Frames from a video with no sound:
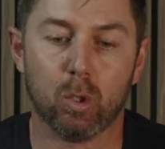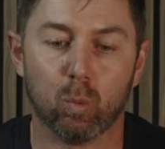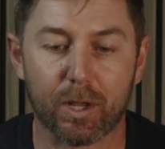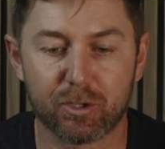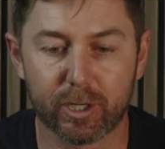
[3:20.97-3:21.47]

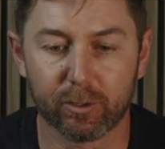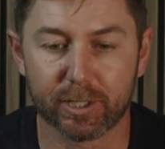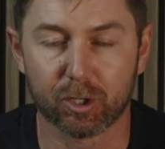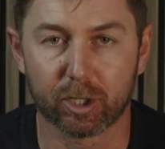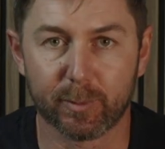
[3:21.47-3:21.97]
Once you get all
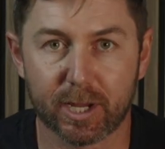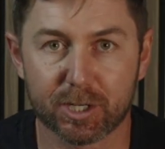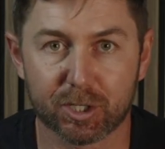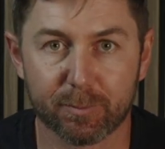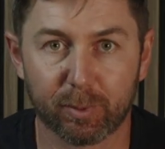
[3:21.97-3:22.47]
these
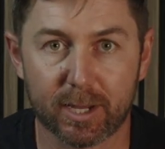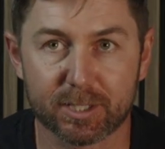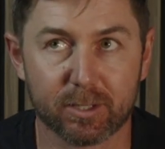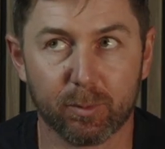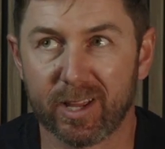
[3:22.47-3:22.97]
documentations in
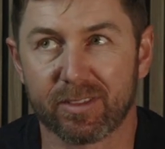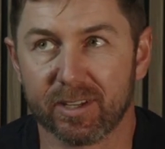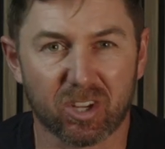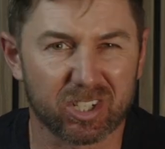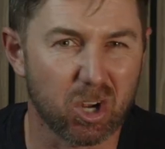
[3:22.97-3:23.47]
place, there'll be other
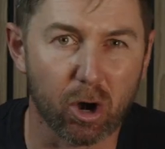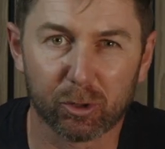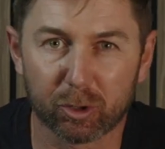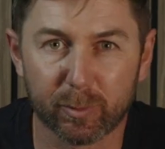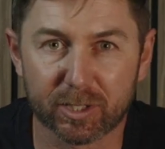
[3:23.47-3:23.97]
things like title
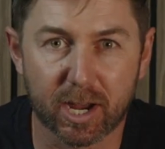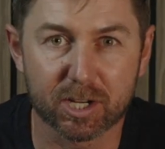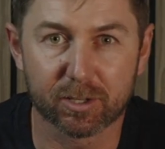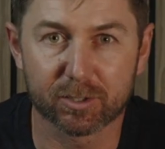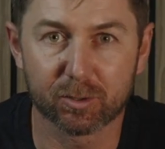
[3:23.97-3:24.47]

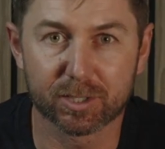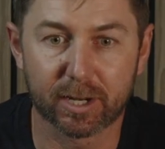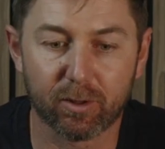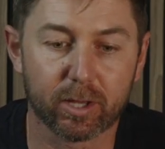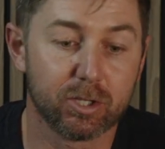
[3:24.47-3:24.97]
documentation, that sort of
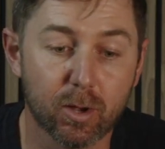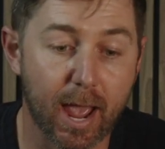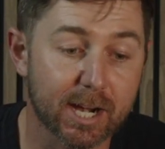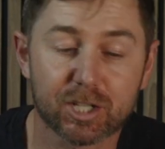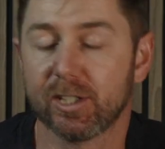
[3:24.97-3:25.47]
stuff. Like, you
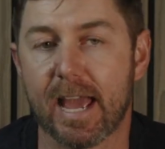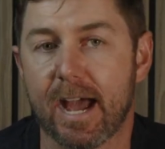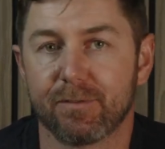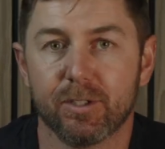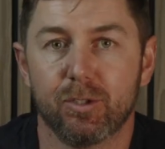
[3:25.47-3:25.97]
actually
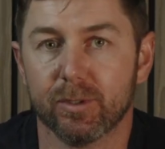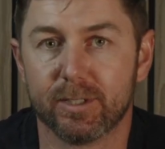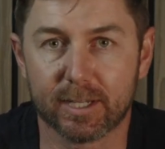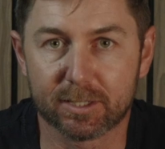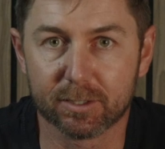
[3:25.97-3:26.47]
have to do a
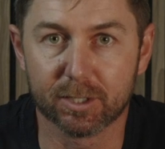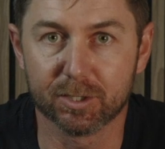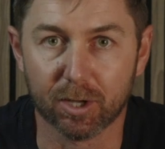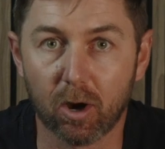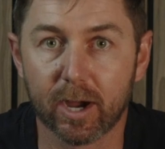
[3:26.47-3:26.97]
decent
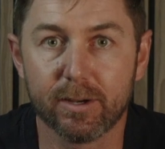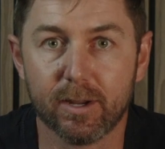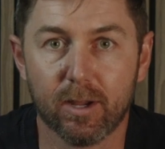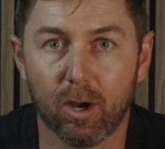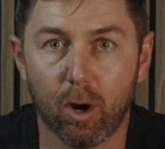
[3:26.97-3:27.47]
design
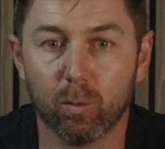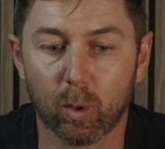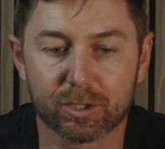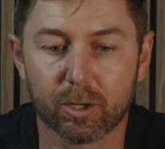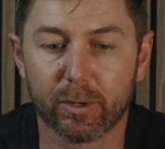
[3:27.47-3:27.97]
of
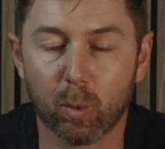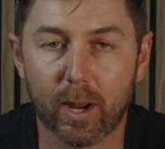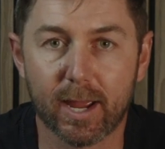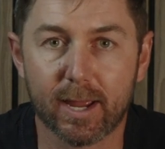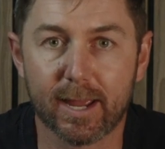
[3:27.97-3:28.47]
what's going
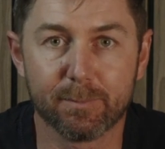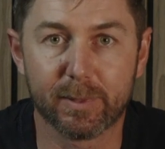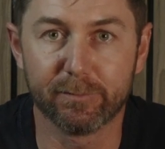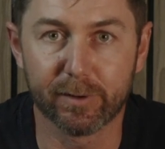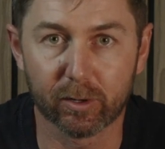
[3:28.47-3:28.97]
where and
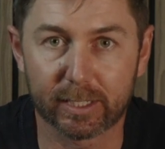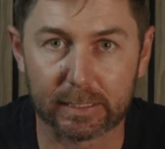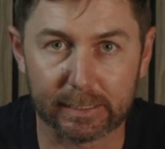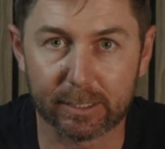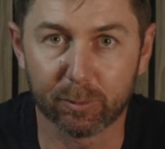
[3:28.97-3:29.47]
be very
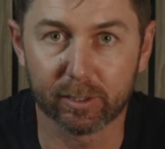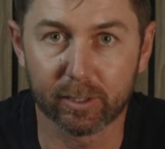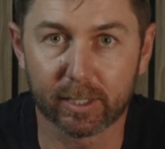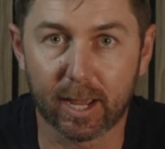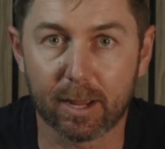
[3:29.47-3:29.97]
clear with it,
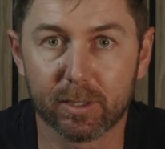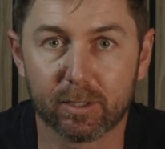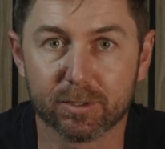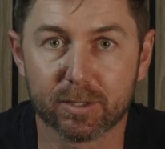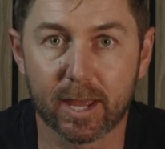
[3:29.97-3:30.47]
okay?
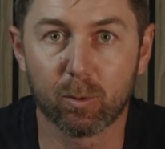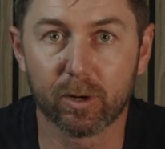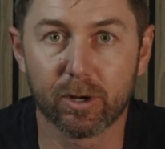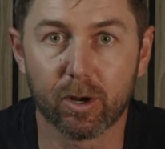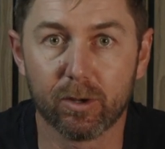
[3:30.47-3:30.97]
Because they want
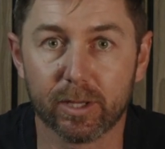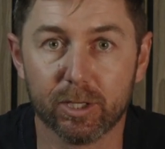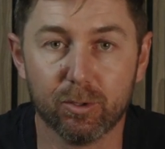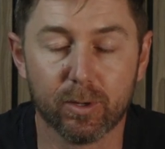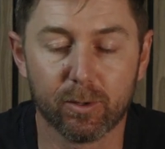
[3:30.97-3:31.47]
to know that
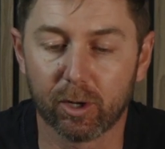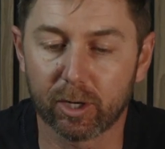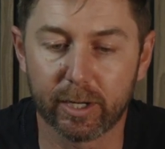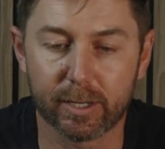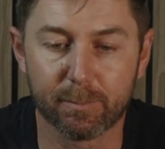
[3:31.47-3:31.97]
you are not
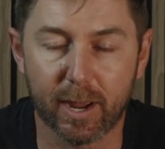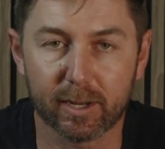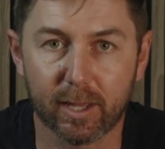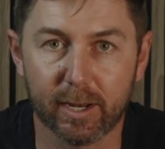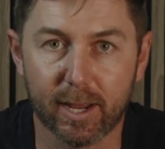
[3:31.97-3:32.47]
going to
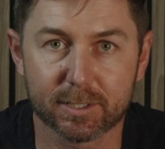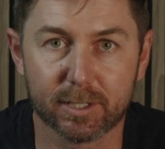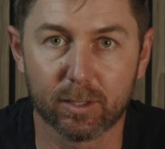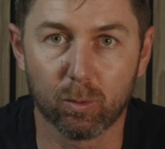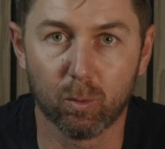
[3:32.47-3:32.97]
impact that
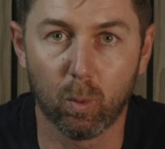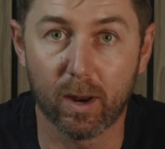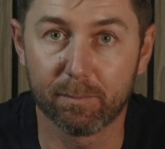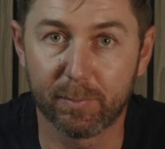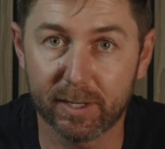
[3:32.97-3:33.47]
asset
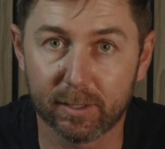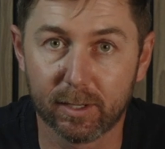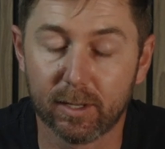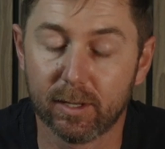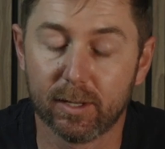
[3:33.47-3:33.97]
one bit.
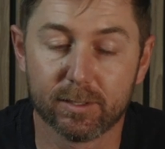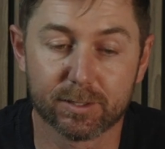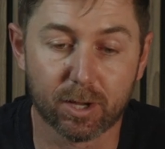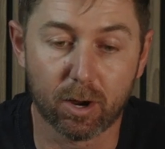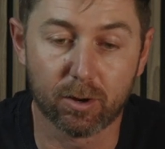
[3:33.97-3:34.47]

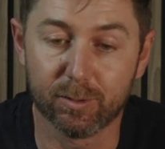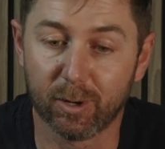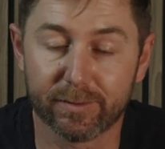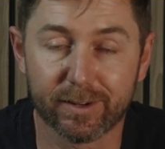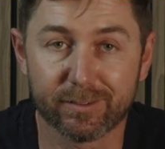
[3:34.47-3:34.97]
So you
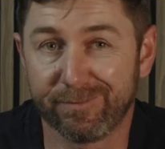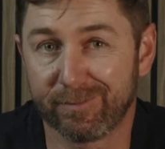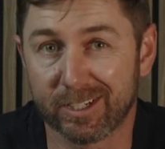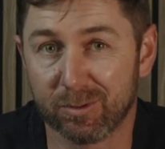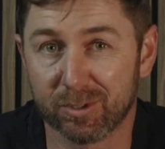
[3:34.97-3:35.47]
might even have to
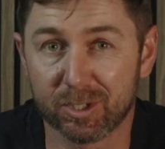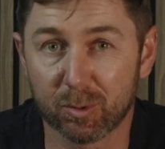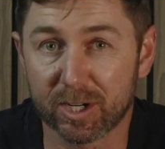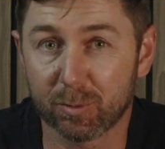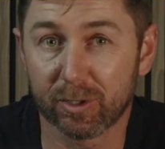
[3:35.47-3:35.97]
get to a
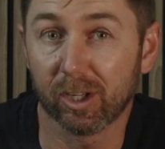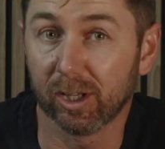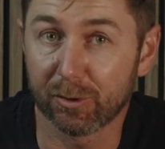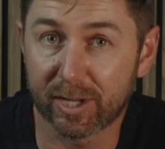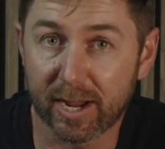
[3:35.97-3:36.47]
situation where you've got to
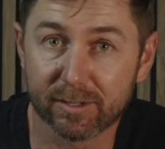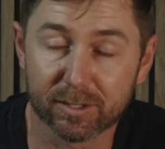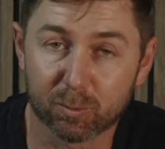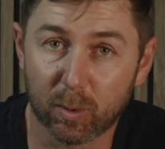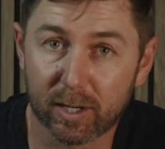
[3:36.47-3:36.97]
locate it
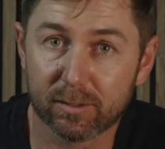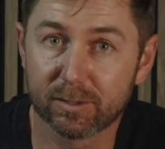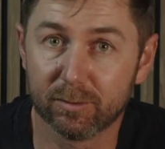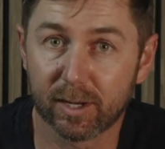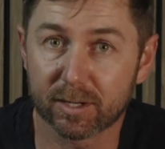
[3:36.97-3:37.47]
as well
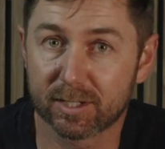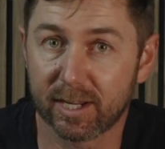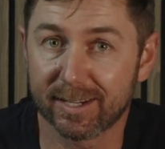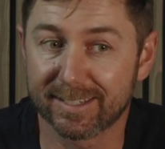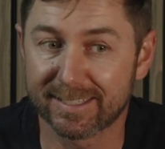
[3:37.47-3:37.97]
to
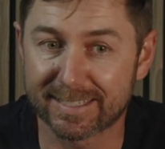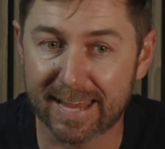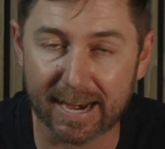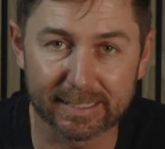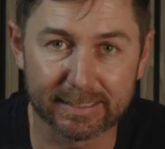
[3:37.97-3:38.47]
understand
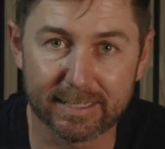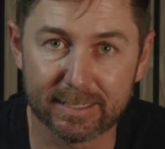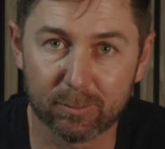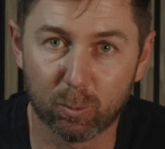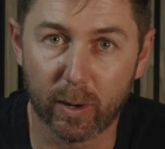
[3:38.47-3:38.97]
exactly
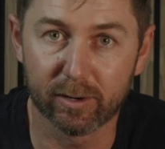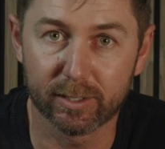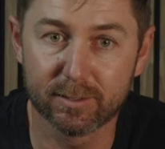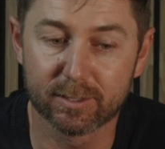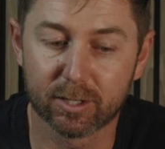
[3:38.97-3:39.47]
where it
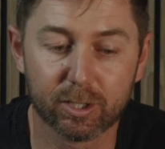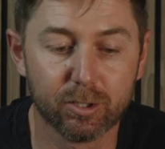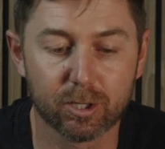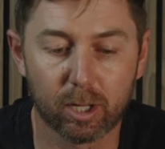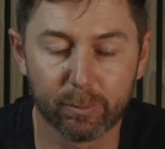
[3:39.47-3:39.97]
is. So you can
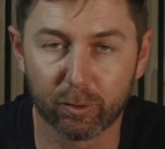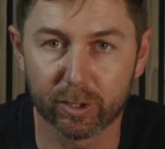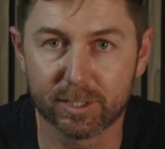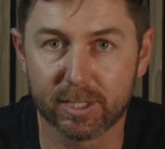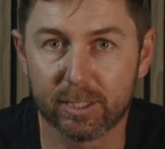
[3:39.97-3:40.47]
do dial before
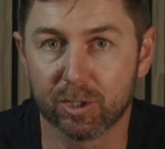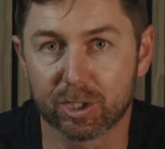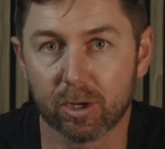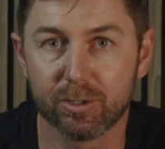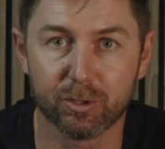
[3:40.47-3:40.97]
you dig, which
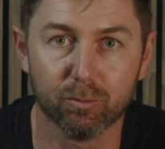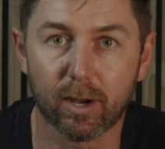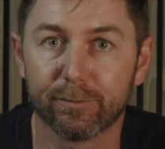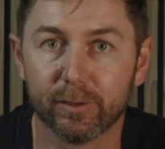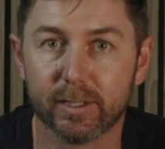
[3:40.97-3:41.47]
shows you
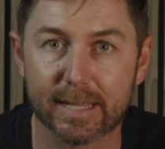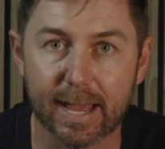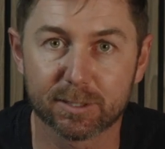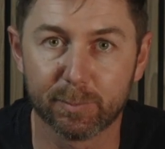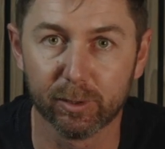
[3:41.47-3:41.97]
roughly the
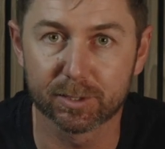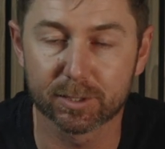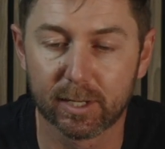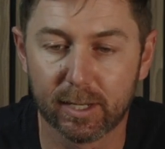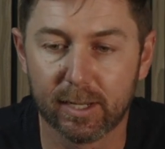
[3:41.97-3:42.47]

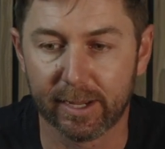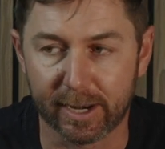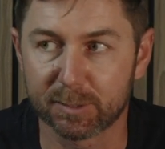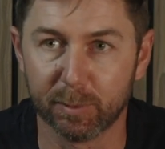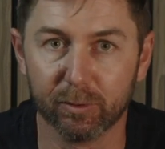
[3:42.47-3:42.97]
as-builts. An
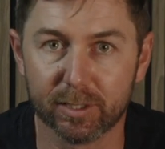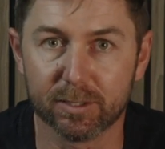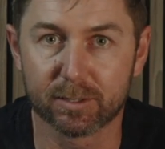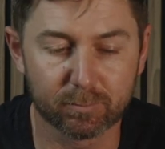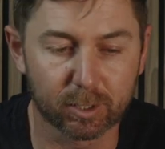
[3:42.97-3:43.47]
as-built
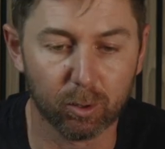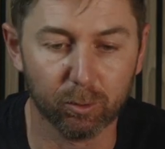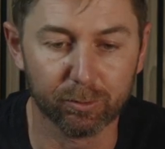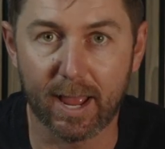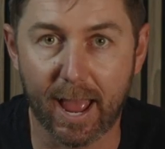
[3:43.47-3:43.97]
is
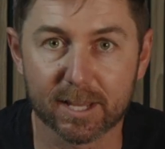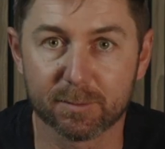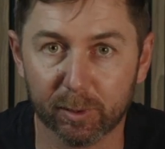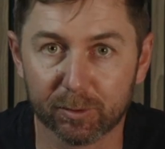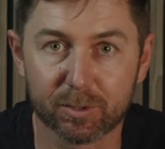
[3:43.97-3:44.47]
called
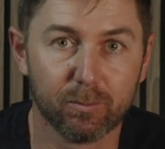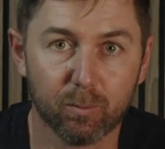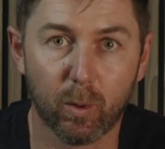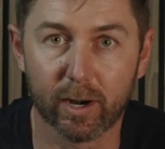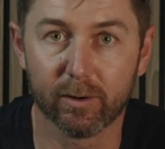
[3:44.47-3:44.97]
as-built,
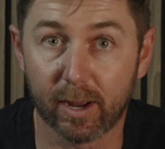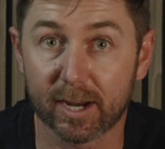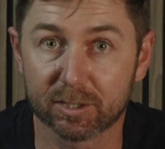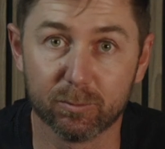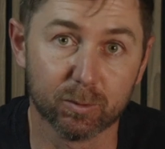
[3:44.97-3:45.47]
where it
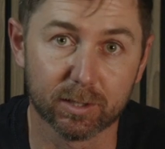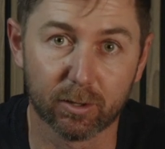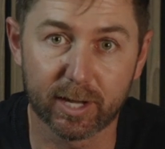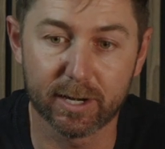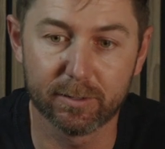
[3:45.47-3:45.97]
actually was
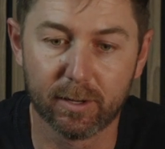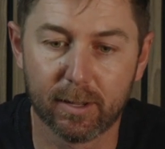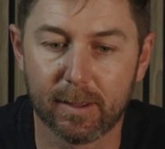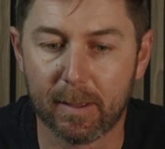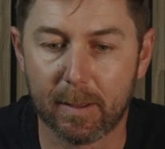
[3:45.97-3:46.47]
located.
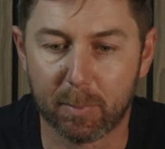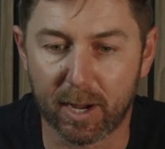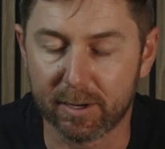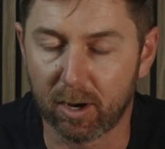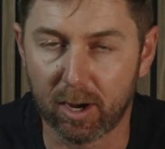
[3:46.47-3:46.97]

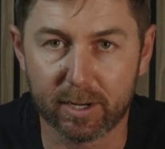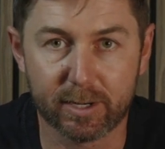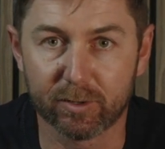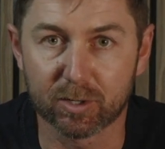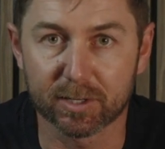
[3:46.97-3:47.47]
But I
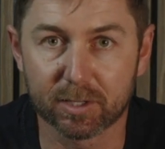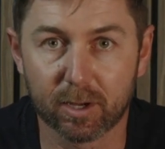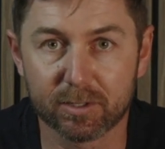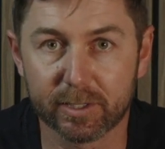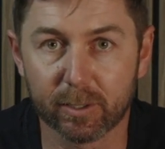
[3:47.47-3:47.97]
never trust
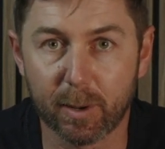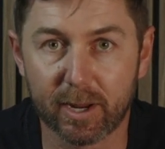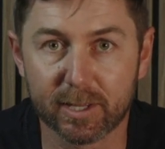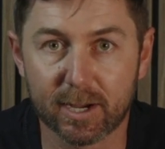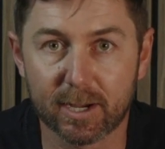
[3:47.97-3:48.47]
those, and they're a pain
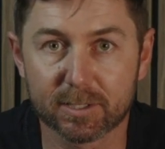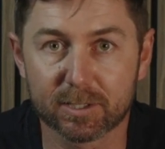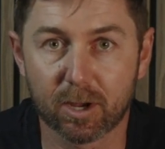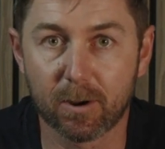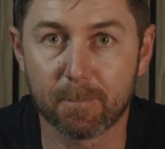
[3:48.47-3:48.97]
in the ass.
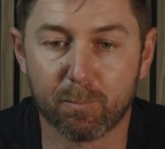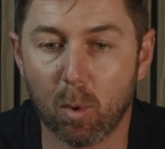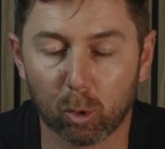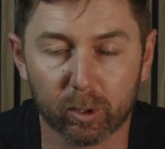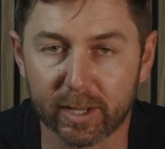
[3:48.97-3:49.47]
So
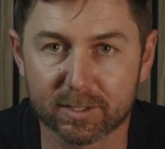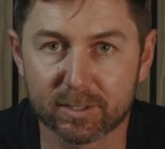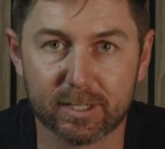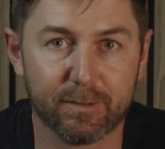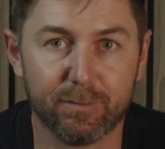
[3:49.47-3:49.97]
more or
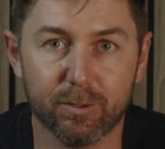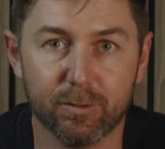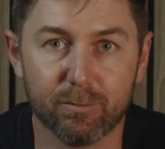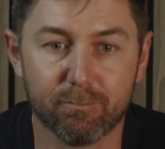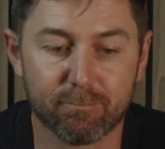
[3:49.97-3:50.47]
less, if
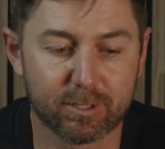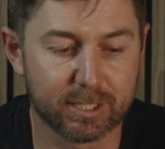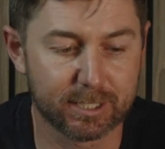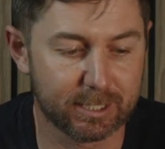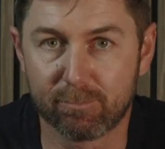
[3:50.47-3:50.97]
you
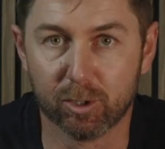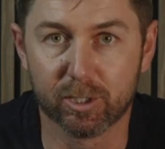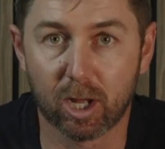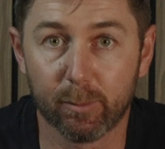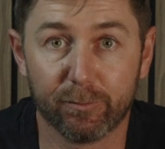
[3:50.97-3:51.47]
do your
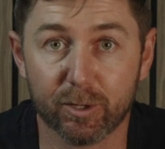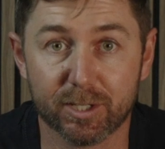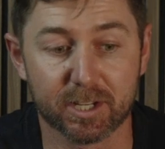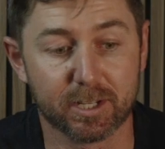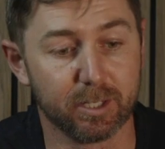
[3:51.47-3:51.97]
dial before you
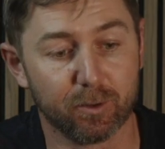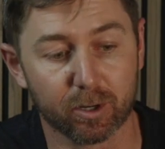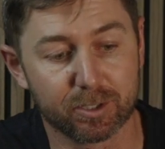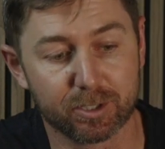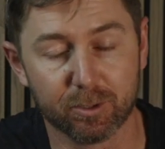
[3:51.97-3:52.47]
dig, you've got
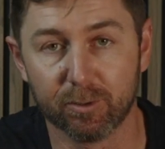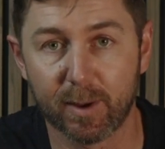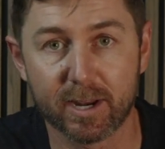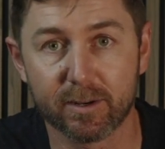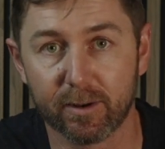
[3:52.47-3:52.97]
a sewer
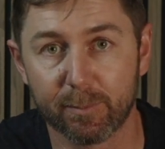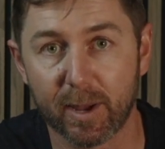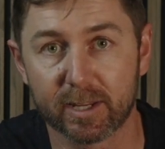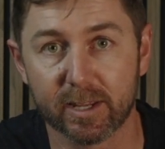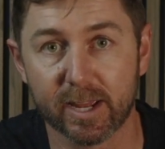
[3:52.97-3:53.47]
main at the
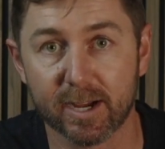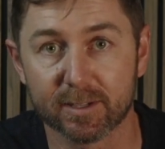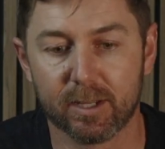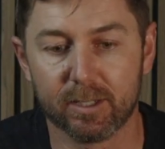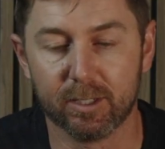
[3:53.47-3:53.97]
back of your
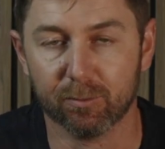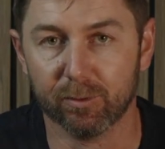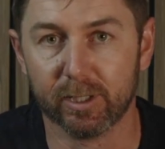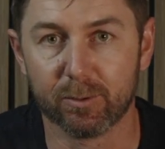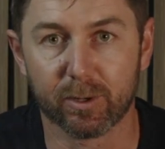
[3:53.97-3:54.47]
house, you
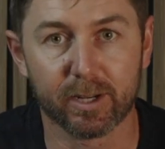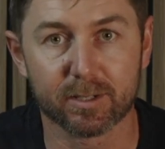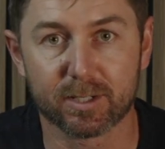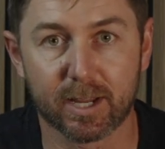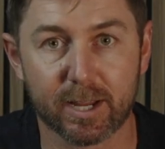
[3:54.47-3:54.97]
really want to
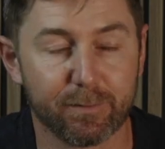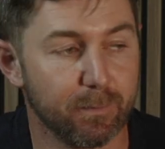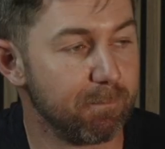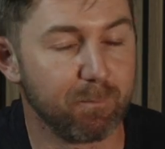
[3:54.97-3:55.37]
understand from